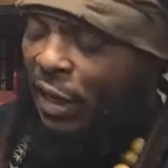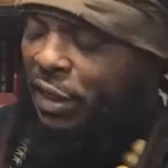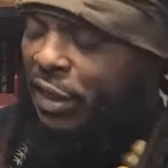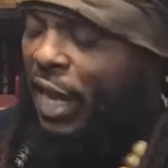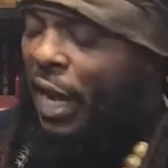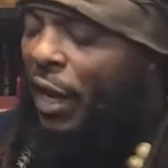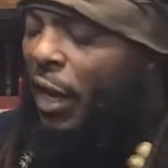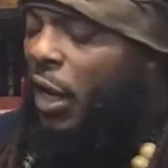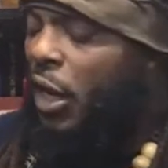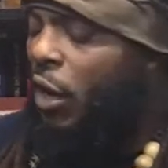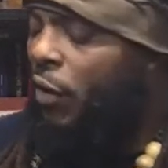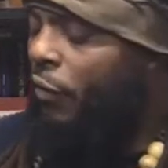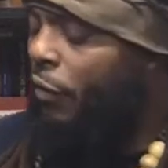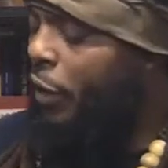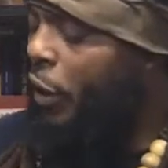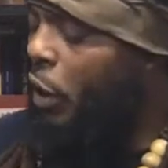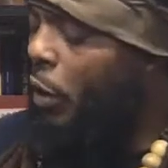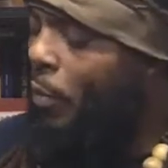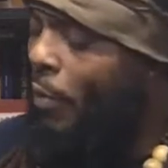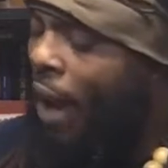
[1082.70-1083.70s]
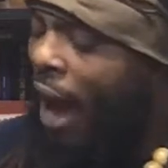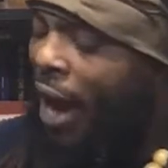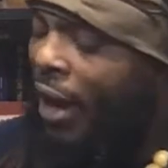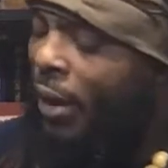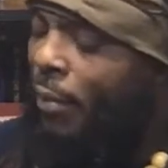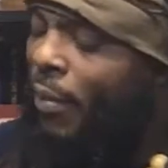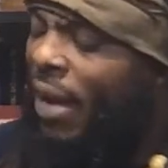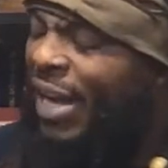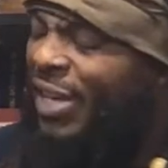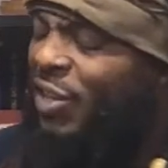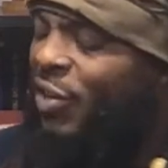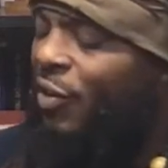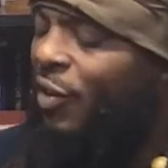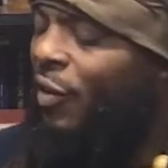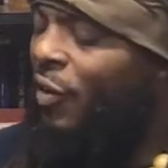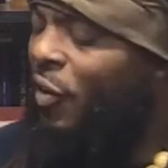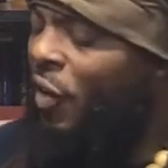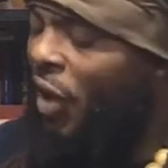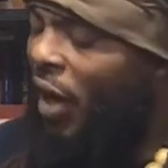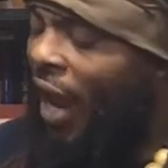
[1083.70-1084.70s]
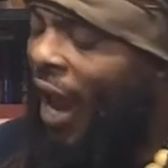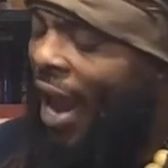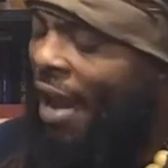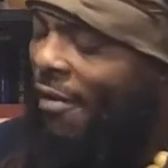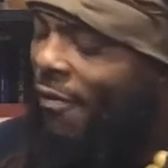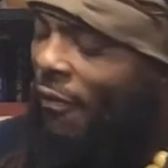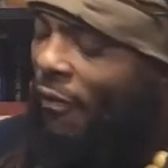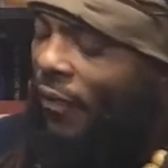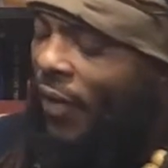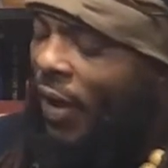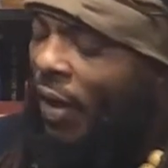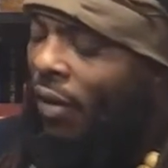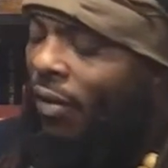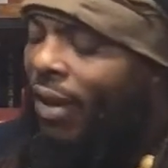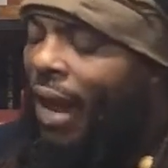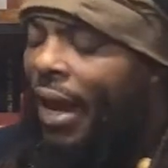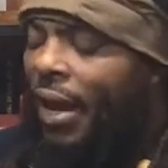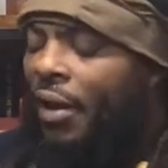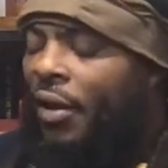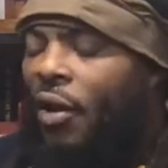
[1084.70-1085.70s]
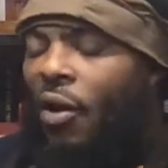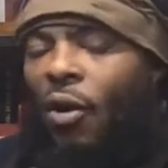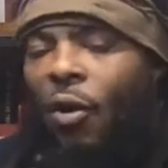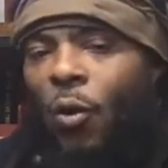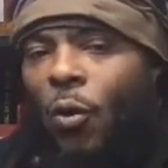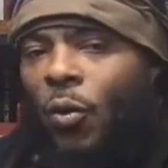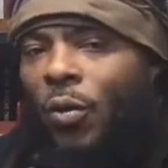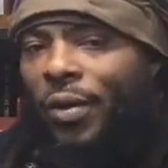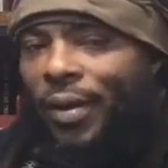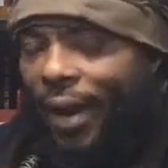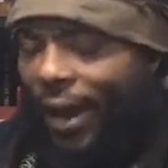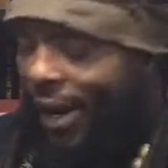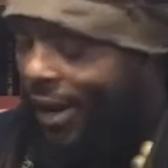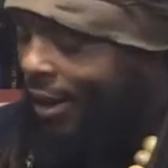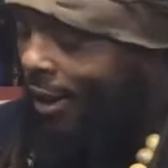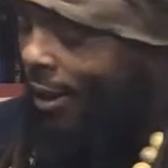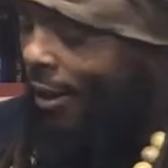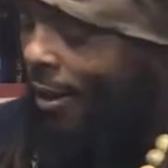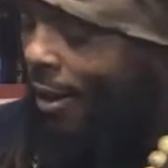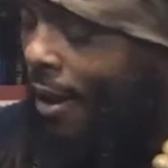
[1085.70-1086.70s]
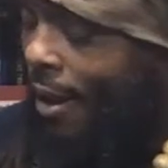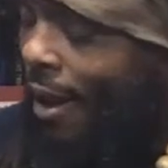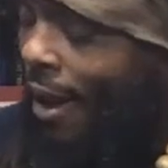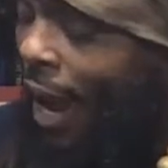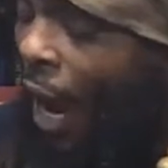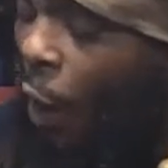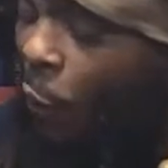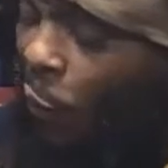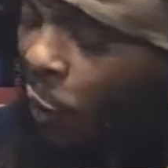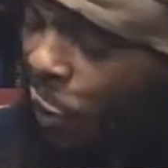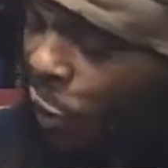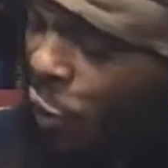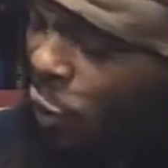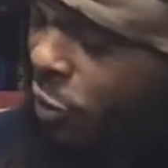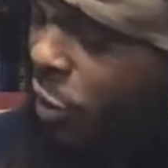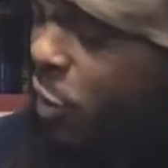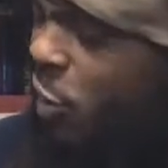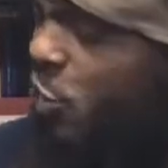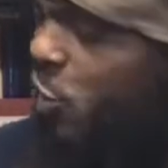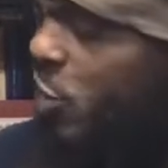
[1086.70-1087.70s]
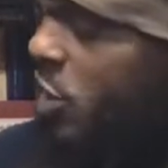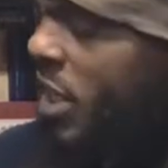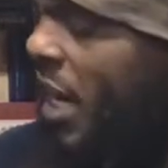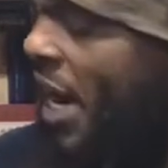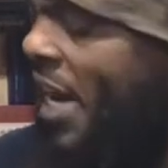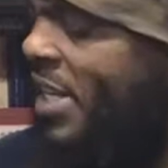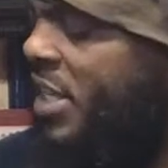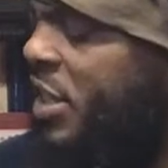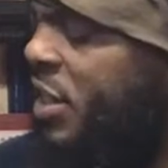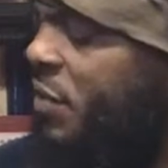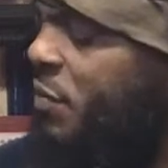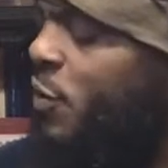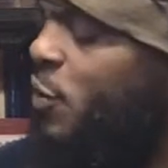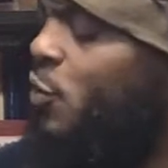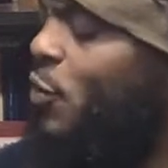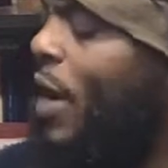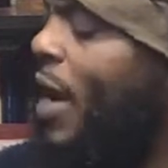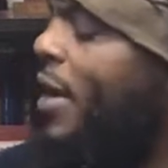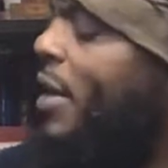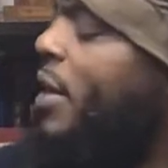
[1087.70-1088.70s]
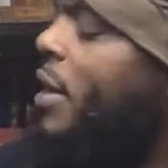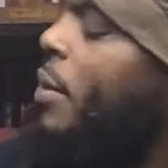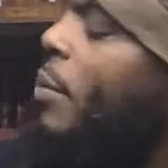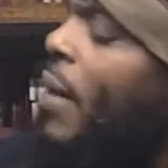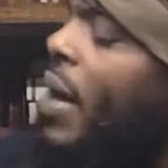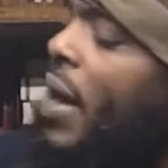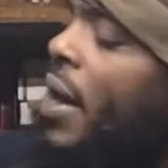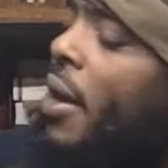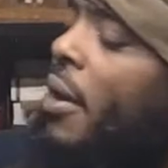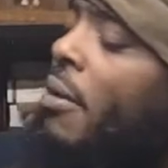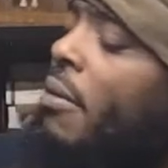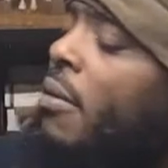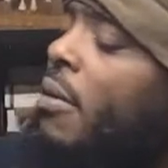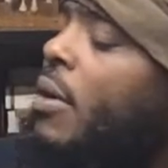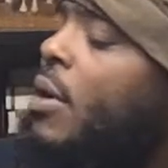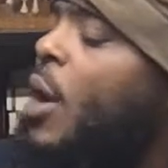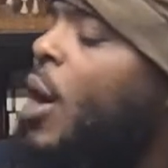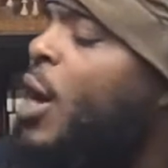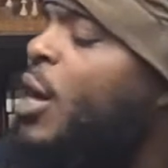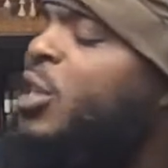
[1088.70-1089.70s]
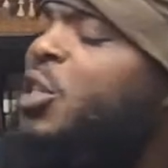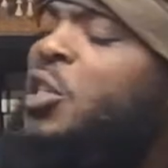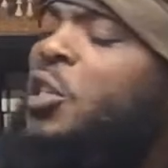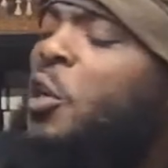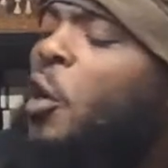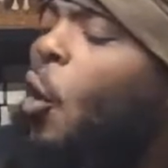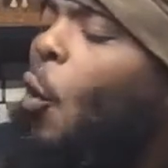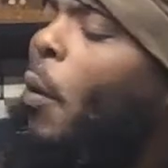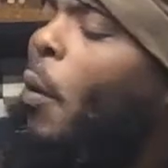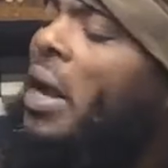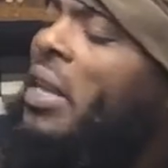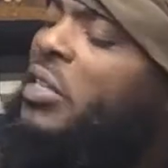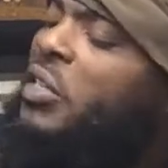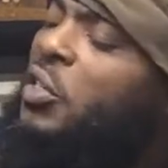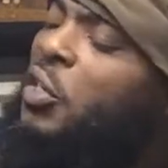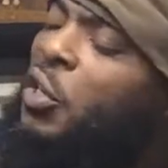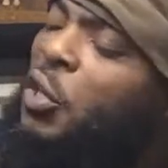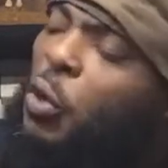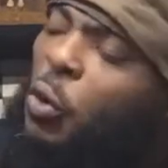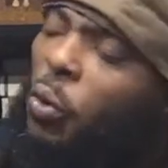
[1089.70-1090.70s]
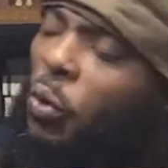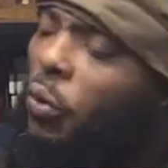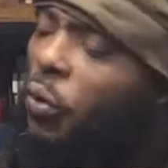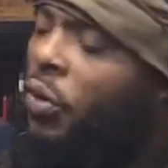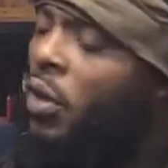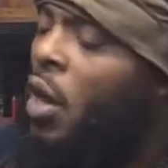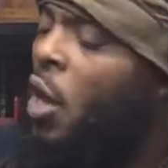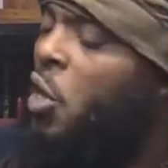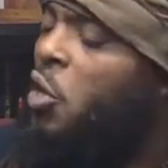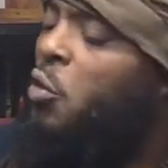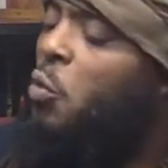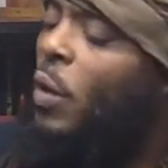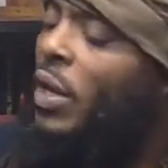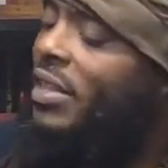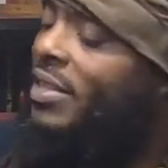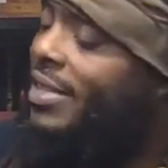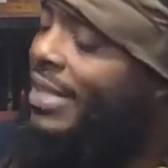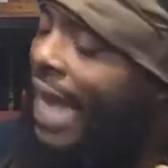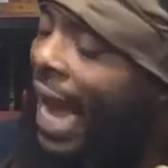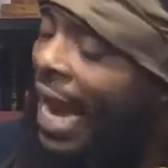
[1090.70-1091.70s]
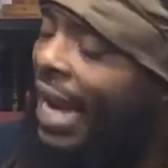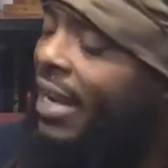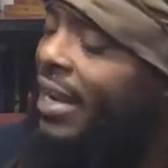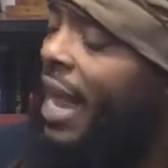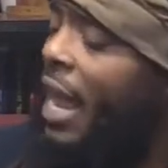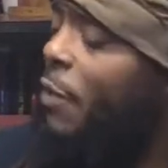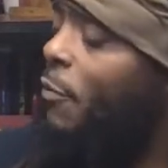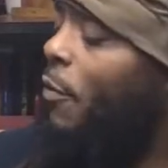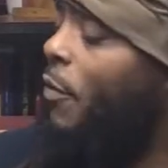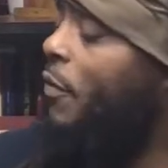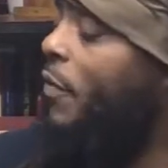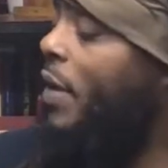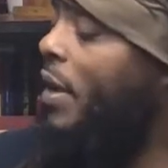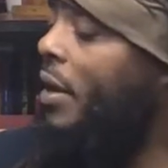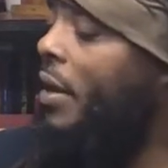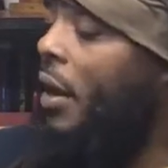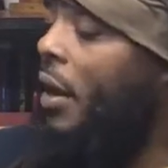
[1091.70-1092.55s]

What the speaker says: that covering her body makes her look and feel like an old lady and reduces her chances of attracting a man. She equates youth with tight and revealing